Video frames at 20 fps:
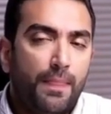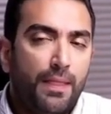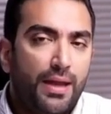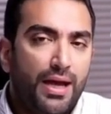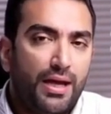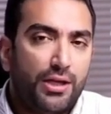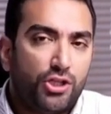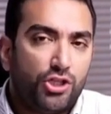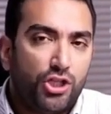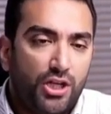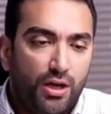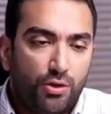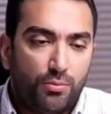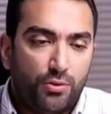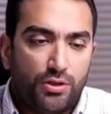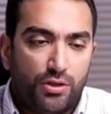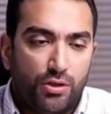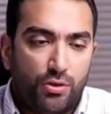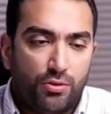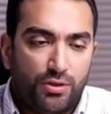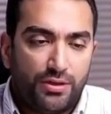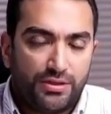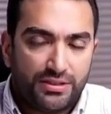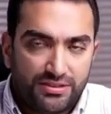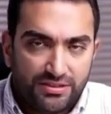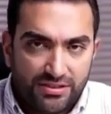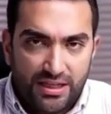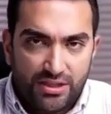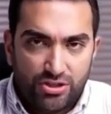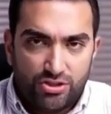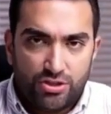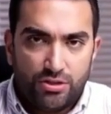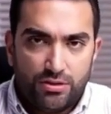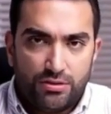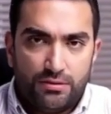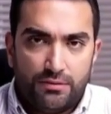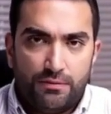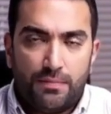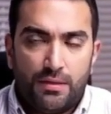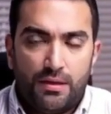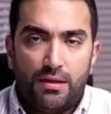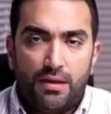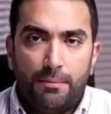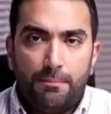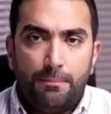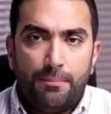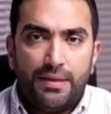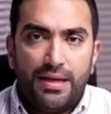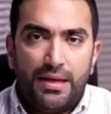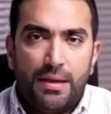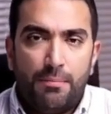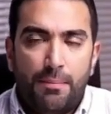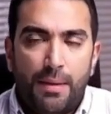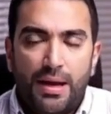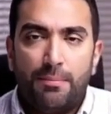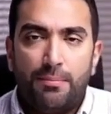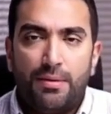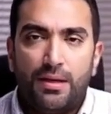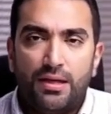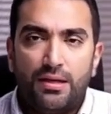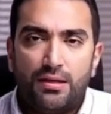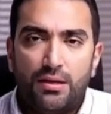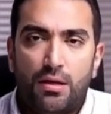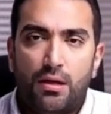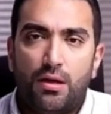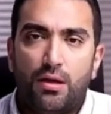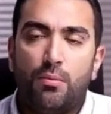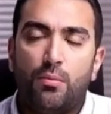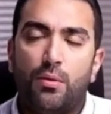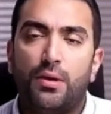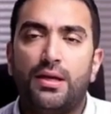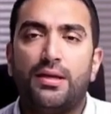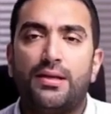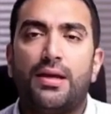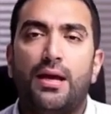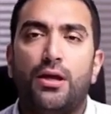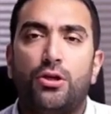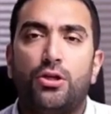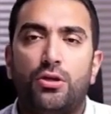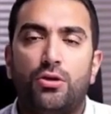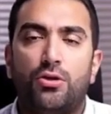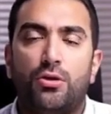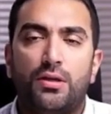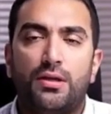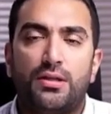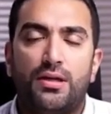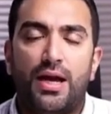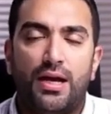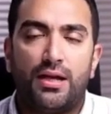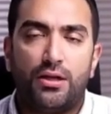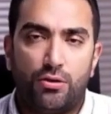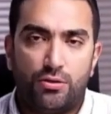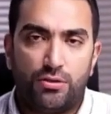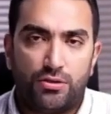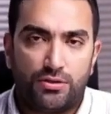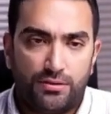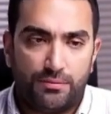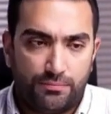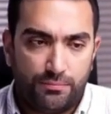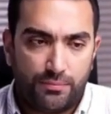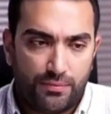I share with you in this section, minute by minute, with attention to the titles.